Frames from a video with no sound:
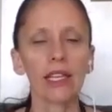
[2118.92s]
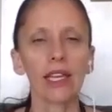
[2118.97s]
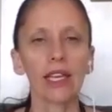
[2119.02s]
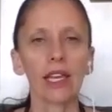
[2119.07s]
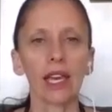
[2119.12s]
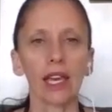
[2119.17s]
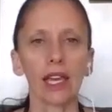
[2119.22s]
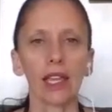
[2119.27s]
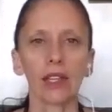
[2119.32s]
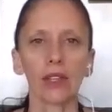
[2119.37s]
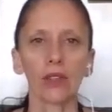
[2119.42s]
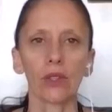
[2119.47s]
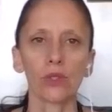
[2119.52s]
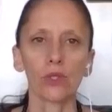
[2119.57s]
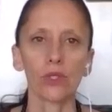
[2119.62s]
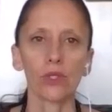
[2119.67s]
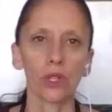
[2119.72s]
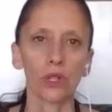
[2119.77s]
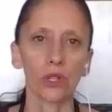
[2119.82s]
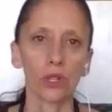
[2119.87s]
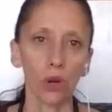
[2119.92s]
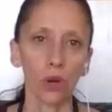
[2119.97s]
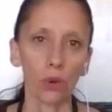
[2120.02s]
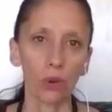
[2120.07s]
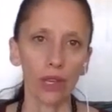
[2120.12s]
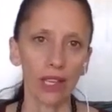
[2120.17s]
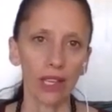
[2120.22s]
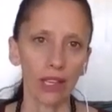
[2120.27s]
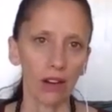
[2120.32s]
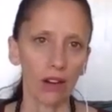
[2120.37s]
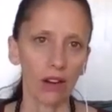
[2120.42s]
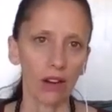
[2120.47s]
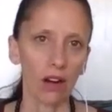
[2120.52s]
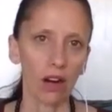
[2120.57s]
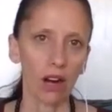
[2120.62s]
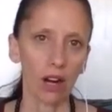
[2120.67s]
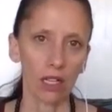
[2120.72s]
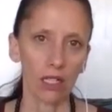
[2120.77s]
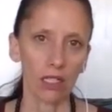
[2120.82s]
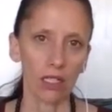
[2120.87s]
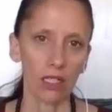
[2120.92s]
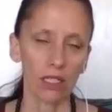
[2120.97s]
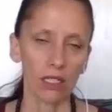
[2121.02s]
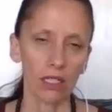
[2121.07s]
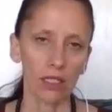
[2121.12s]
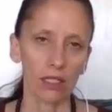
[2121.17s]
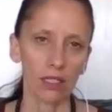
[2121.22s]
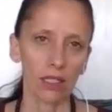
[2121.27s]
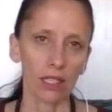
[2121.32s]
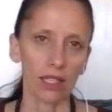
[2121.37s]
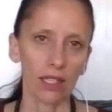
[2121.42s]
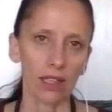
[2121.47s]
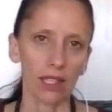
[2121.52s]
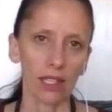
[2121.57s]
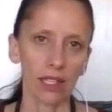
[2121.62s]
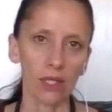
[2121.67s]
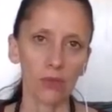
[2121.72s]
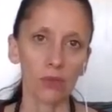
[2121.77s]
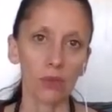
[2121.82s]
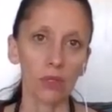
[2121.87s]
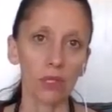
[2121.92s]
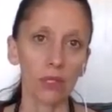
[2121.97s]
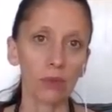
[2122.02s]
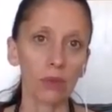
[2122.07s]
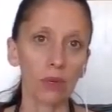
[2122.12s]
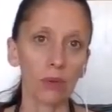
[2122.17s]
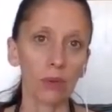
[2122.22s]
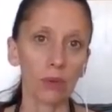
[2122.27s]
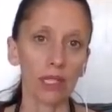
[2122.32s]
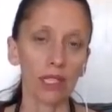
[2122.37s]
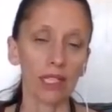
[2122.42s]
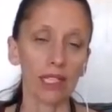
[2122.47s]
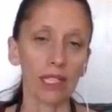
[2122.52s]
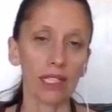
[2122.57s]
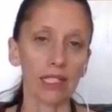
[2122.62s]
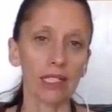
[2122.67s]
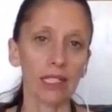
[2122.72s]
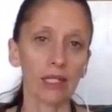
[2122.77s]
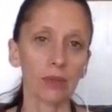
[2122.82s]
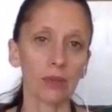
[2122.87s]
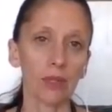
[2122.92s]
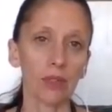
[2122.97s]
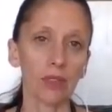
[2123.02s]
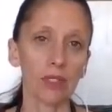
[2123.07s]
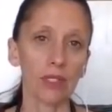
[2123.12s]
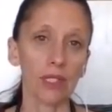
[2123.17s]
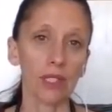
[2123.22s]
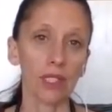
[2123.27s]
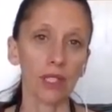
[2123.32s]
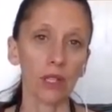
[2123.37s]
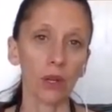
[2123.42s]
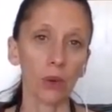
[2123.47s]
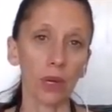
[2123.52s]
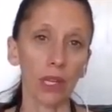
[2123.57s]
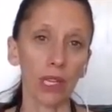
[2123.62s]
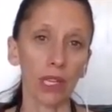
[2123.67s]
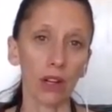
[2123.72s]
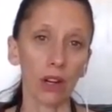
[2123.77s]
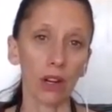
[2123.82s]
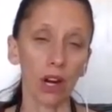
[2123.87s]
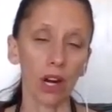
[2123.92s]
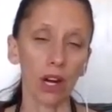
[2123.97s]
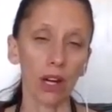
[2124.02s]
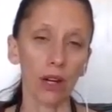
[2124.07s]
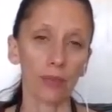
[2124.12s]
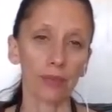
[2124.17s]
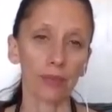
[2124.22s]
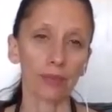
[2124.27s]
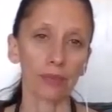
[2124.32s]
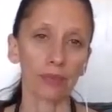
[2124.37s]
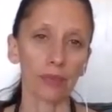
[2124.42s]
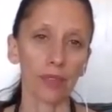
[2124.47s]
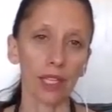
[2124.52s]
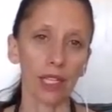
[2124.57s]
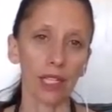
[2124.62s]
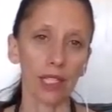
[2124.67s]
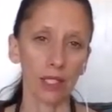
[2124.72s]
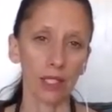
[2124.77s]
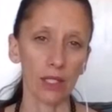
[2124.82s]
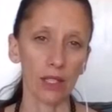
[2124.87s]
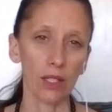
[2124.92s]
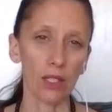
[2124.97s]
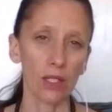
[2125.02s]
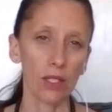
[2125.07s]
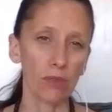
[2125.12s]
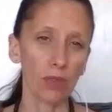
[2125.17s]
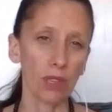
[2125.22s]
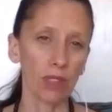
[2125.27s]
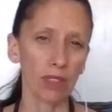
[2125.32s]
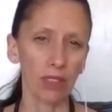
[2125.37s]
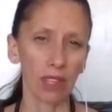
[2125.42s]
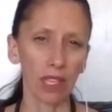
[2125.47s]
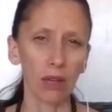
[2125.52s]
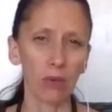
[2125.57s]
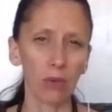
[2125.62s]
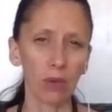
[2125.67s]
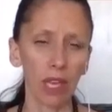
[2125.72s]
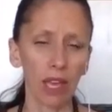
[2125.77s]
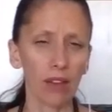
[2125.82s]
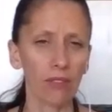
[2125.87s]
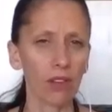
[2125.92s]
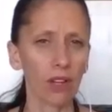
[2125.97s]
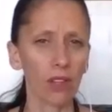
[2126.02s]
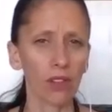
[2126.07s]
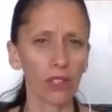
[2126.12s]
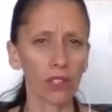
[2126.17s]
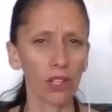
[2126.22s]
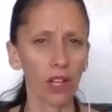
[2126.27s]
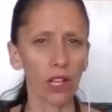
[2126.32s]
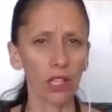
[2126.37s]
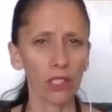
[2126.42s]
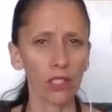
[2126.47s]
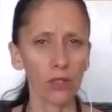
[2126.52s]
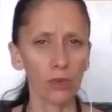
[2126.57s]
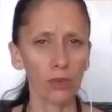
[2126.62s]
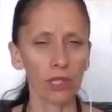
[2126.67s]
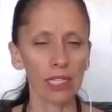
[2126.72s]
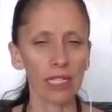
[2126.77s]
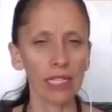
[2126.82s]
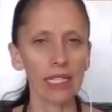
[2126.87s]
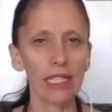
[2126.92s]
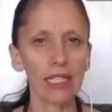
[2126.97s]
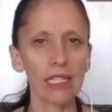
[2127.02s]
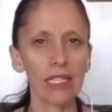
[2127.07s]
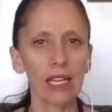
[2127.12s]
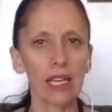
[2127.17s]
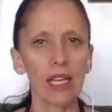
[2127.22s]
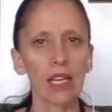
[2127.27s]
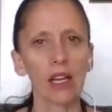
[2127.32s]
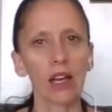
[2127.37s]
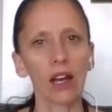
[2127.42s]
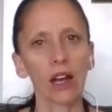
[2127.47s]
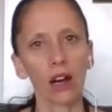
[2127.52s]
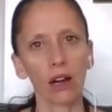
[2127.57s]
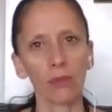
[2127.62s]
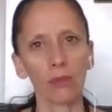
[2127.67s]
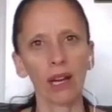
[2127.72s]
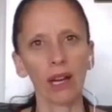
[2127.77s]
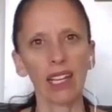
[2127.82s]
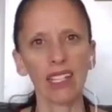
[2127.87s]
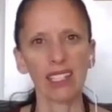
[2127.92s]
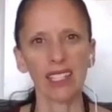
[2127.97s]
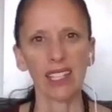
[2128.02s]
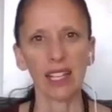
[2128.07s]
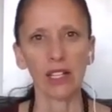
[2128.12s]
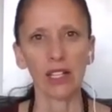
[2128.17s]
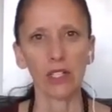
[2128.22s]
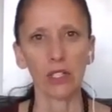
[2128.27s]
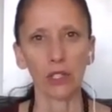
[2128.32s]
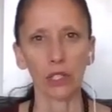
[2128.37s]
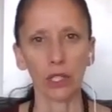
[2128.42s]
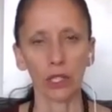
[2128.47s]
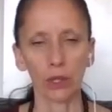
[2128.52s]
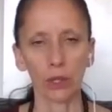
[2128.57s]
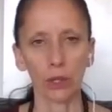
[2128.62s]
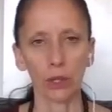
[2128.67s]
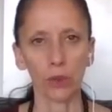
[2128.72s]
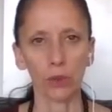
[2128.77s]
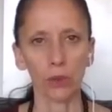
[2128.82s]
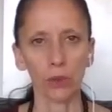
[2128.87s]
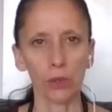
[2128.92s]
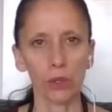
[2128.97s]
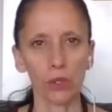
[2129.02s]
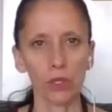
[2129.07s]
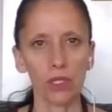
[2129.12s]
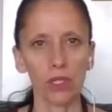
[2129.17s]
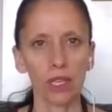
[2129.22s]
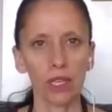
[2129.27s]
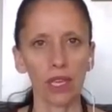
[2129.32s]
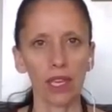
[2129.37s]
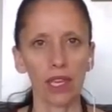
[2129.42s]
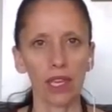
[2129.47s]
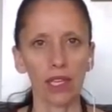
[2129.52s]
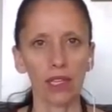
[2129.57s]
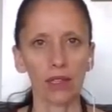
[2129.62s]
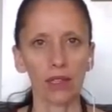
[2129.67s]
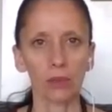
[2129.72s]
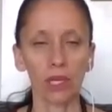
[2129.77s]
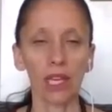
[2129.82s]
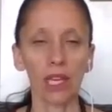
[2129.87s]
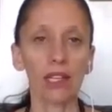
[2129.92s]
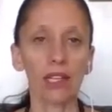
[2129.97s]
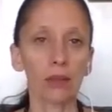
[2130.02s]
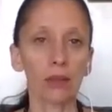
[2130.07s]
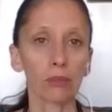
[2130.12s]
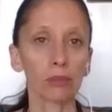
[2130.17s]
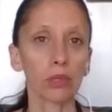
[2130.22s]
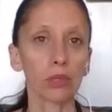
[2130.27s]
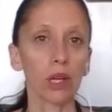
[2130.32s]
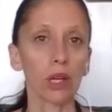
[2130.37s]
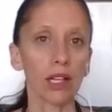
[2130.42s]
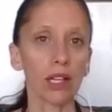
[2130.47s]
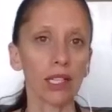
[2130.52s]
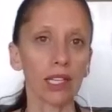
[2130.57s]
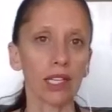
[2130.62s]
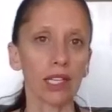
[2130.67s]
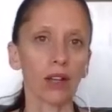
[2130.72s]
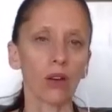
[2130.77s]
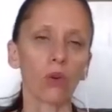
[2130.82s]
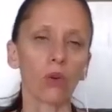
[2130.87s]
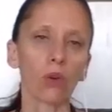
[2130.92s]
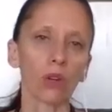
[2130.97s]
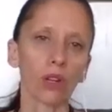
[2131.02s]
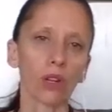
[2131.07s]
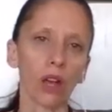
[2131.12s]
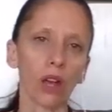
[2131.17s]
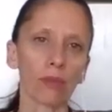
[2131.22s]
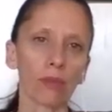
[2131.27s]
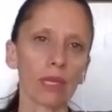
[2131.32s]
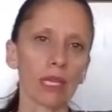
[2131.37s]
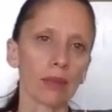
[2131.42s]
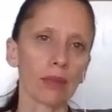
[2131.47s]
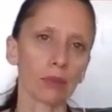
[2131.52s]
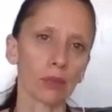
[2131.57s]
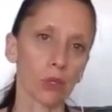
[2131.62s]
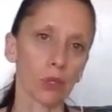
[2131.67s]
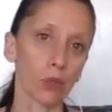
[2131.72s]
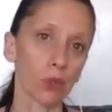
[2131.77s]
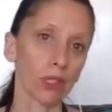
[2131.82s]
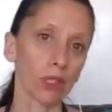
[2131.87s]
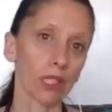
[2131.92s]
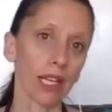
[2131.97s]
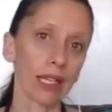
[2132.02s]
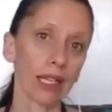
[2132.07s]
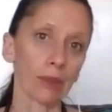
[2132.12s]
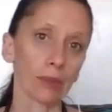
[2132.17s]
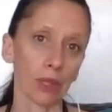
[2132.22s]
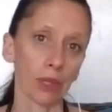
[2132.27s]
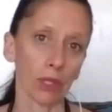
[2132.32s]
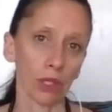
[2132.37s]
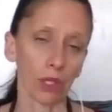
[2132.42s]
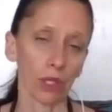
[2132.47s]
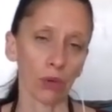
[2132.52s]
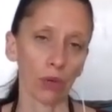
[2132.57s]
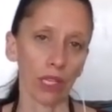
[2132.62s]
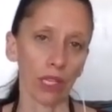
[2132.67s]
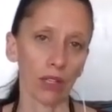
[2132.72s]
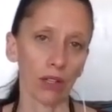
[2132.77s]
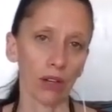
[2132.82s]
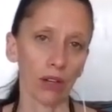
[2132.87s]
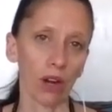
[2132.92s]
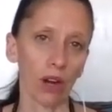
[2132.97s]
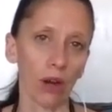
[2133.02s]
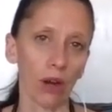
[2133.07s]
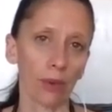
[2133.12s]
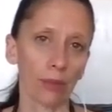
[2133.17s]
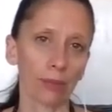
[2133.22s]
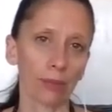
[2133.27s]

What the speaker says: and then there's the knowing in our heart. And that's really what we're connecting with, is the knowing in our heart. And as long as we think we have all the knowledge we need, our mind is actually closed, and we end up blocking or not being able to align with the knowing in our heart.